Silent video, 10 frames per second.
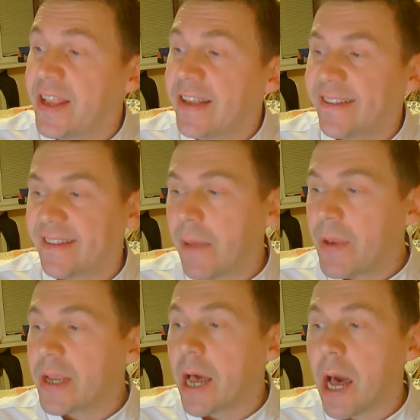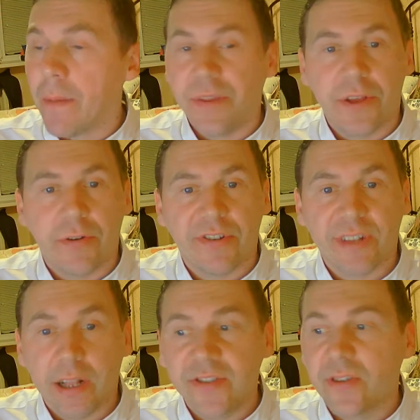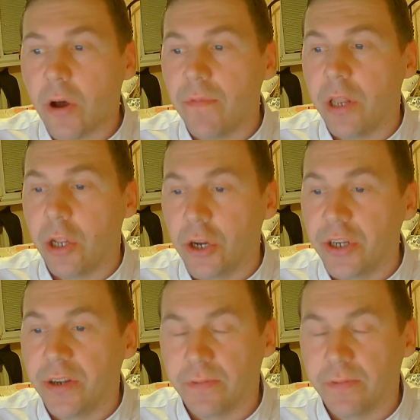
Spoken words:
summing up the results of the learning